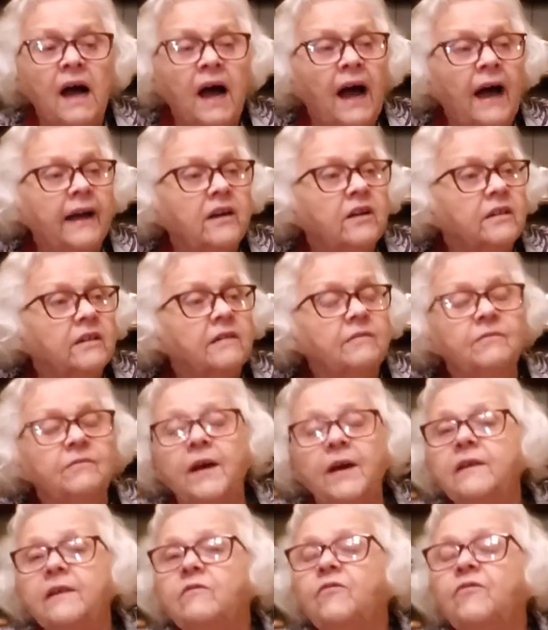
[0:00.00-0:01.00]
I could
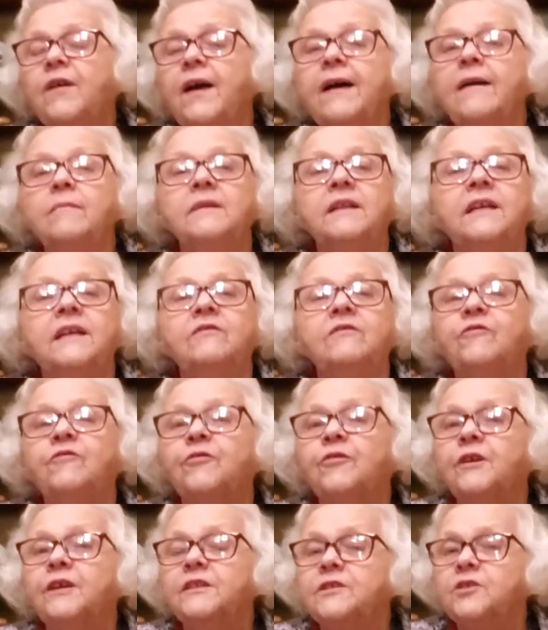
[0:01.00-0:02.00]
invite family and
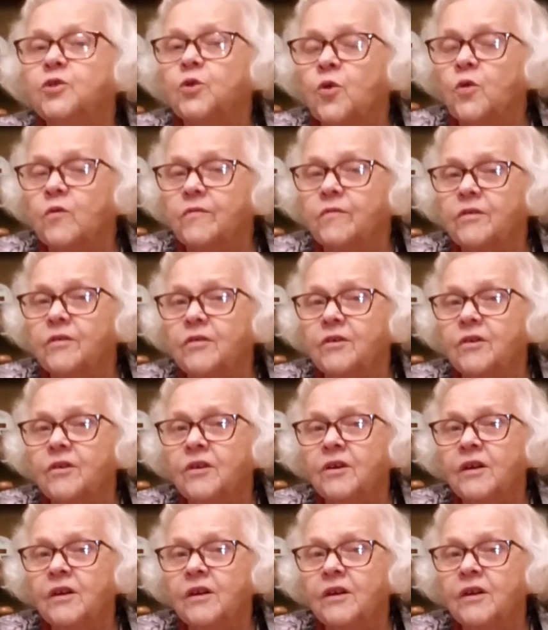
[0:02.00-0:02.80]
friends over.